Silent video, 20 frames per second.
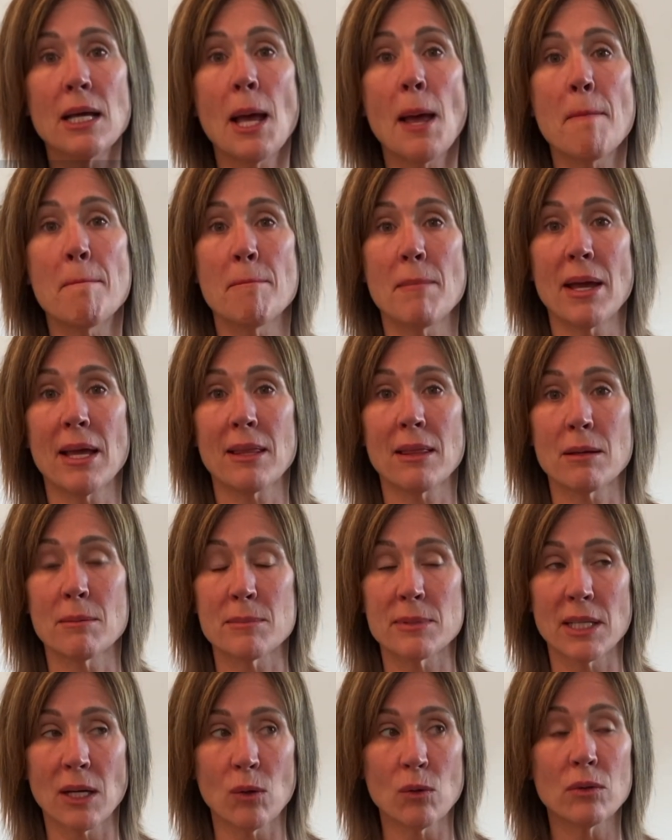make them
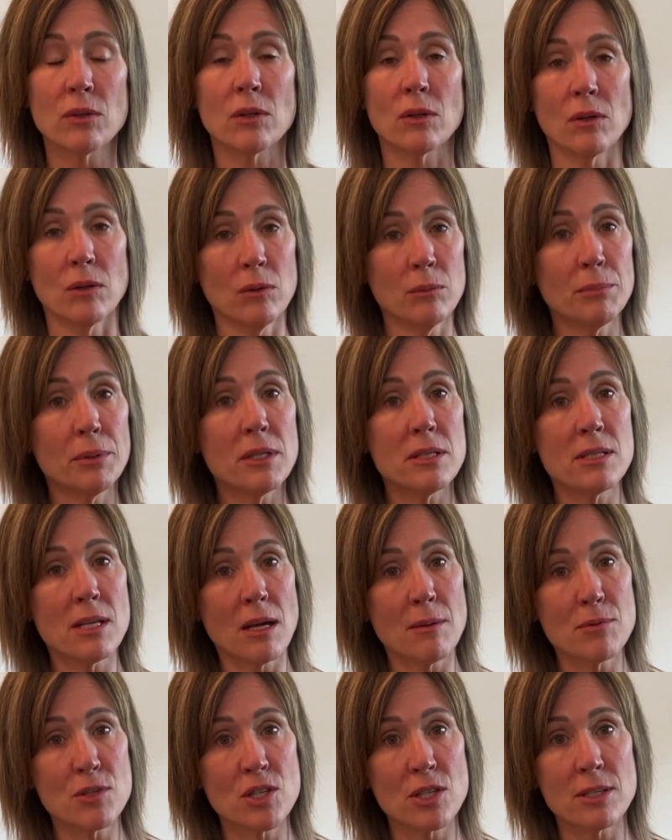doubt their own
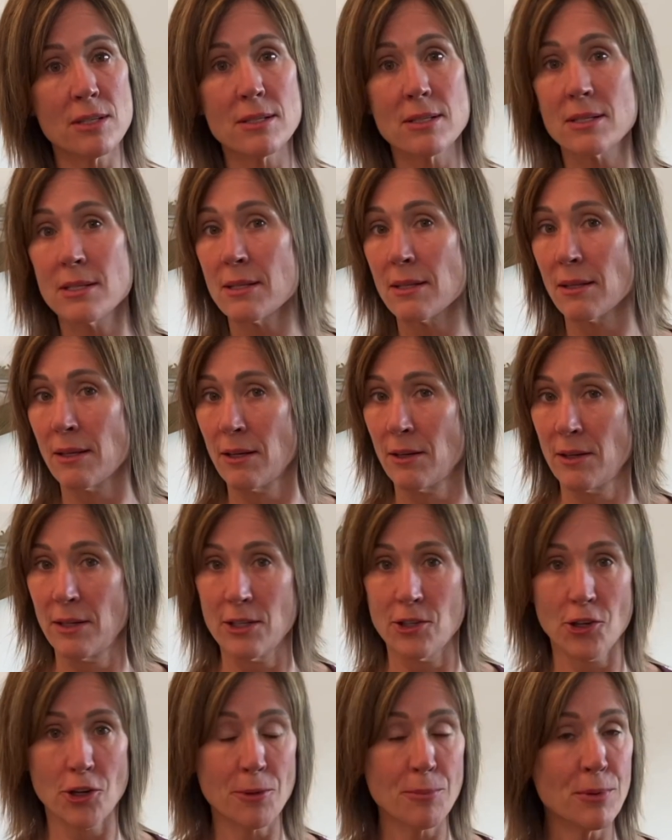perceptions, their
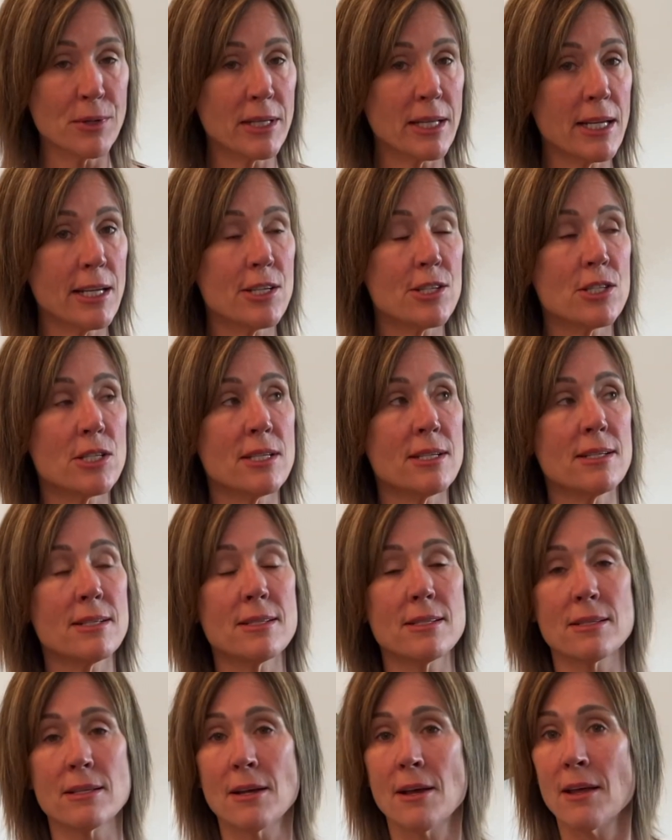
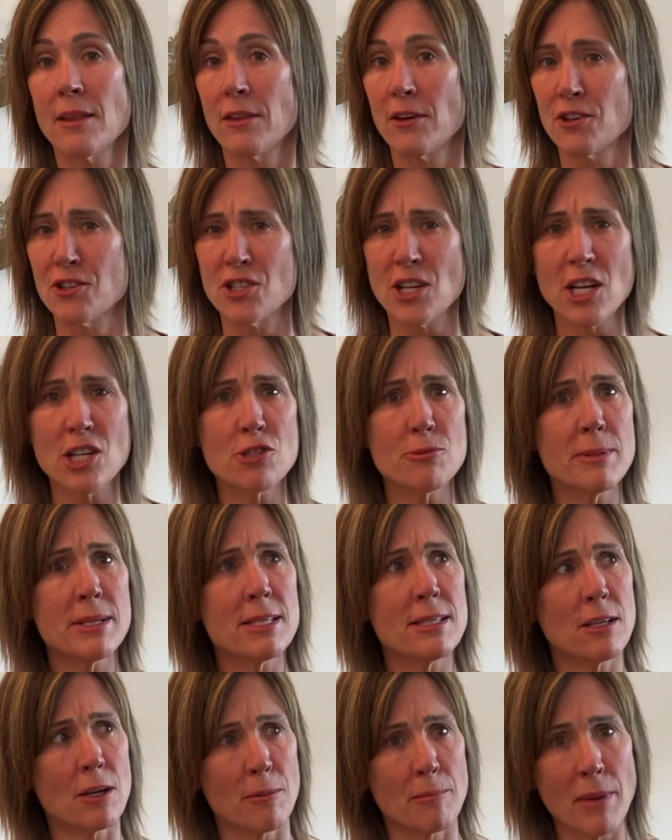interpretations, their judgments,
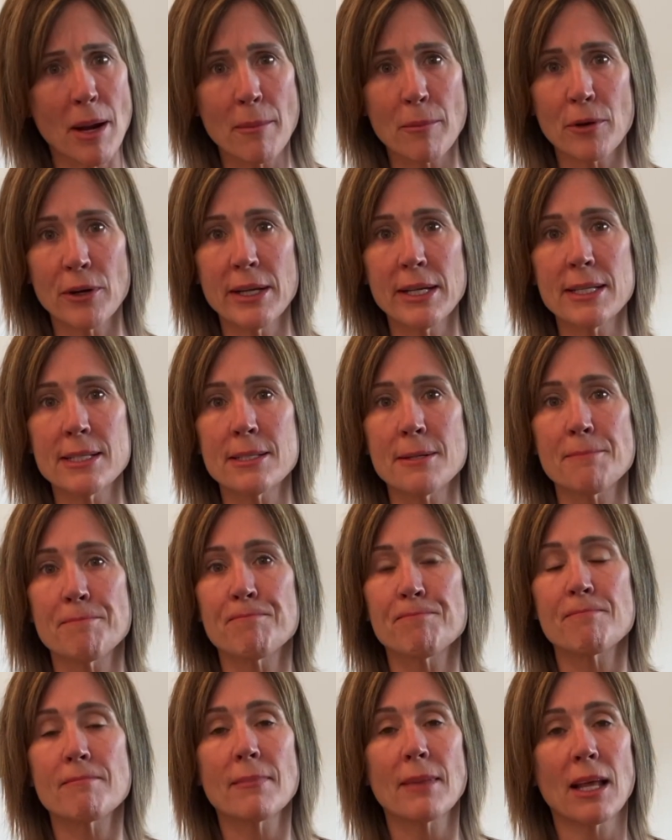their memories,
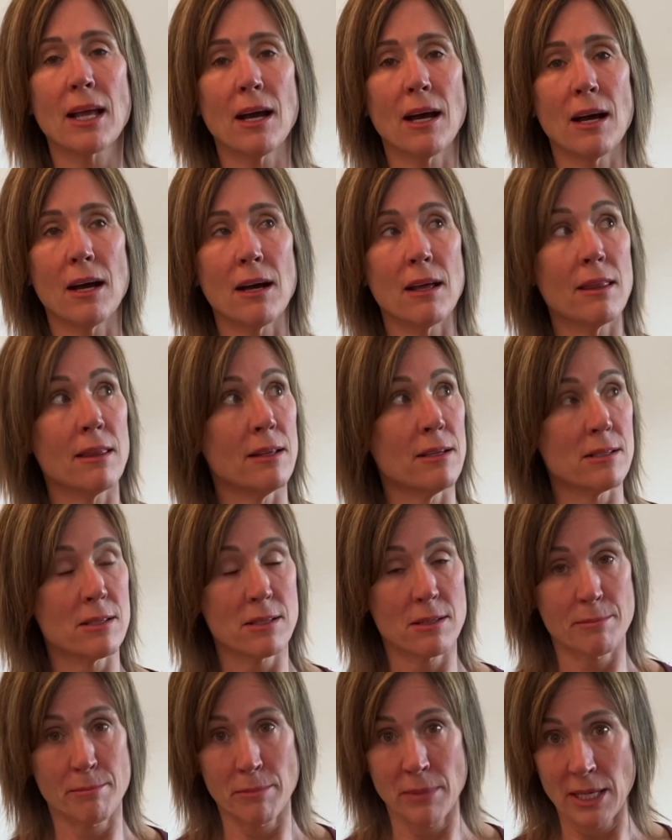uh,
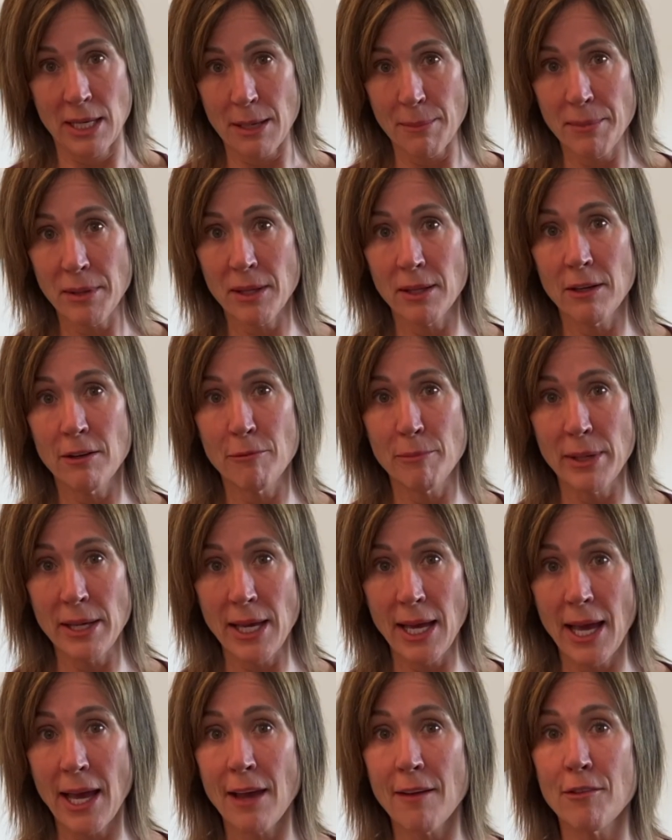this manipulative
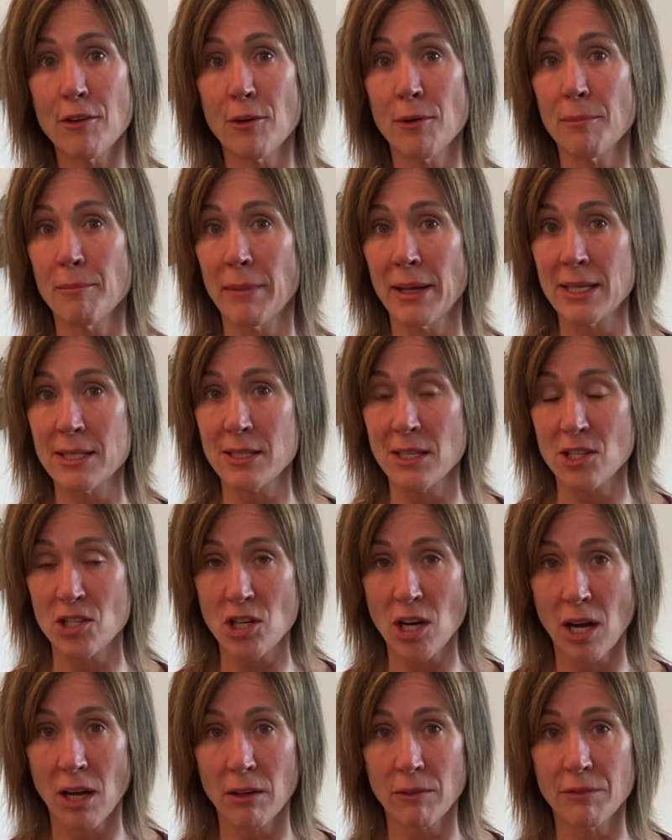behavior makes the
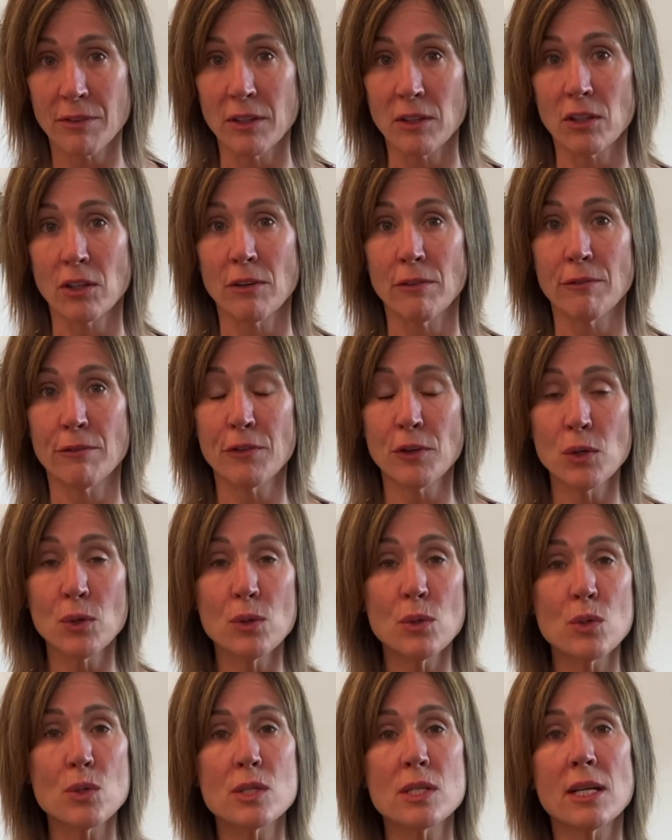child feel
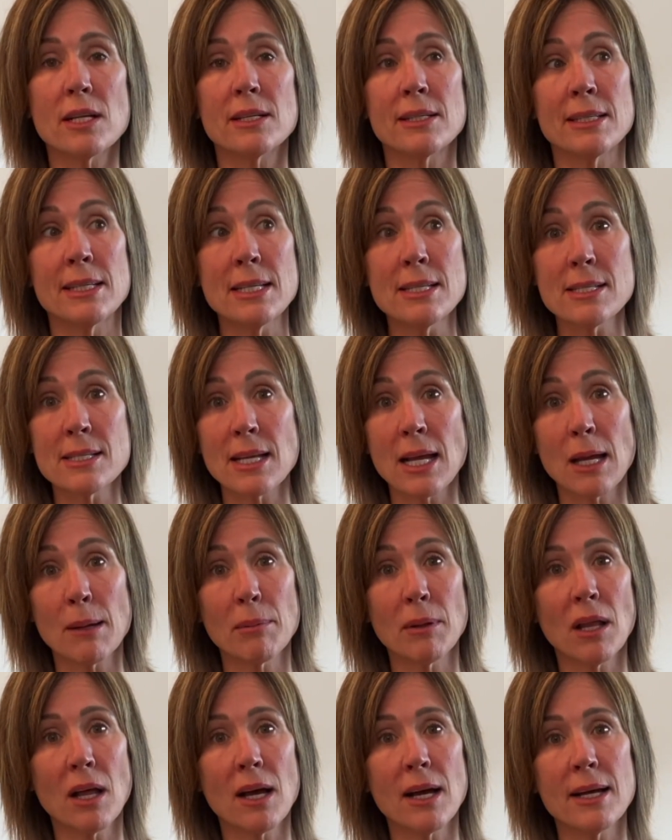confused,
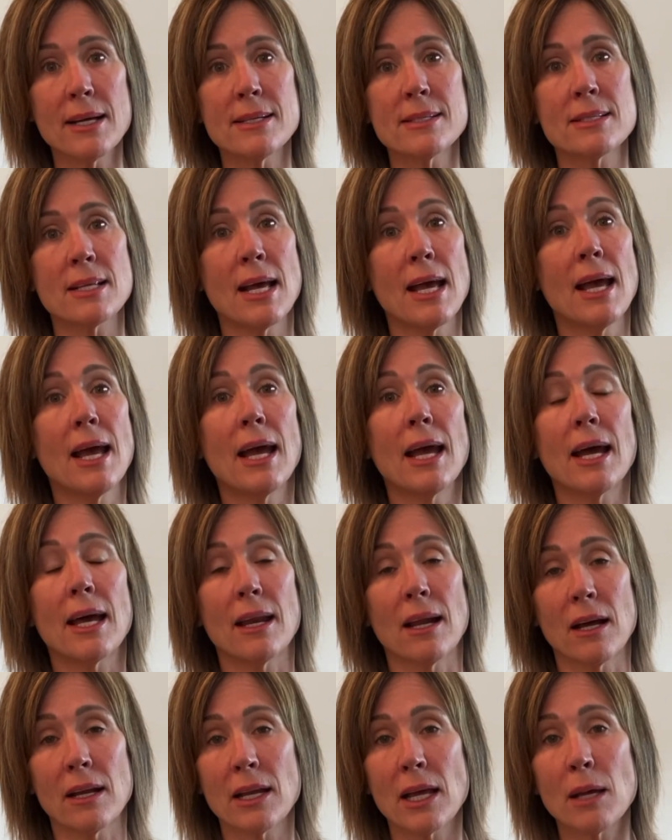destabilized, and
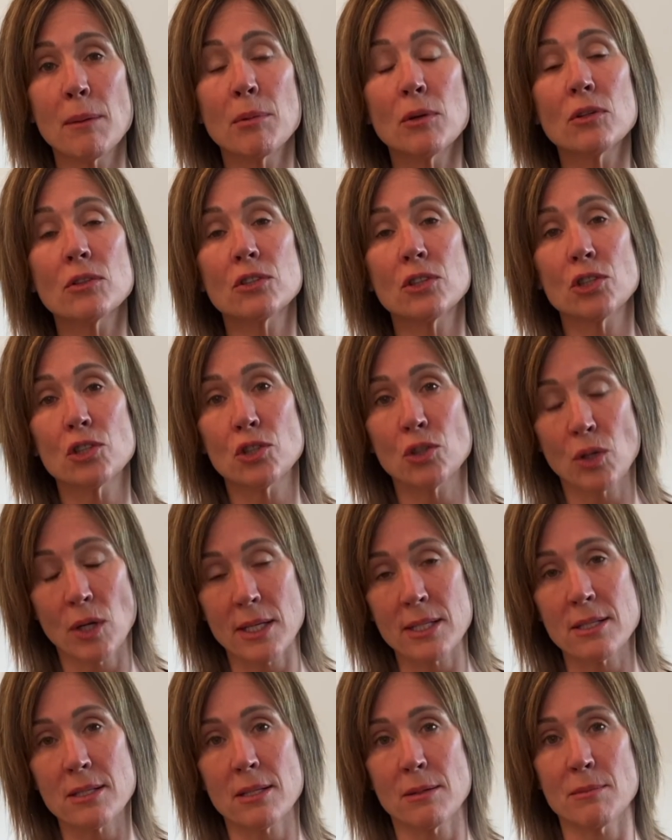unable to
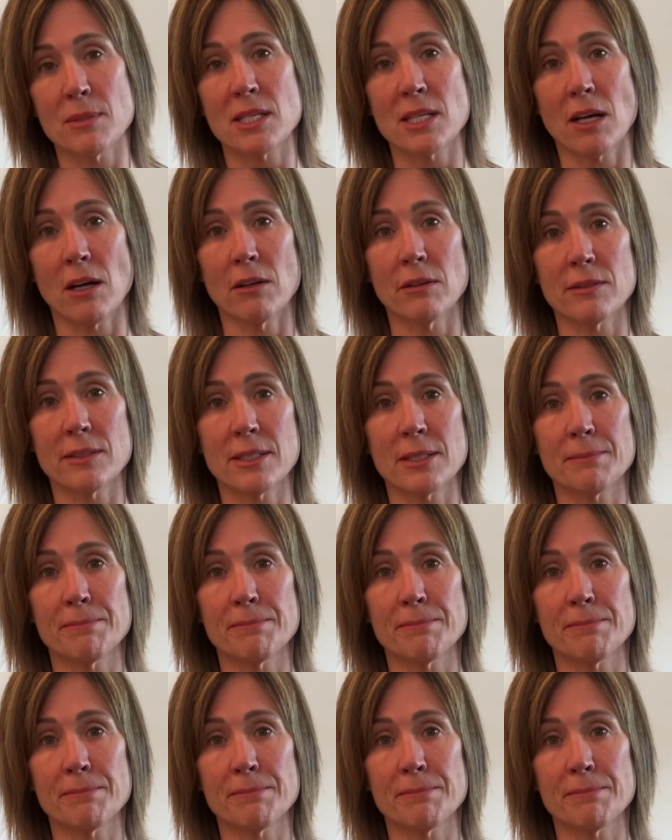trust themselves.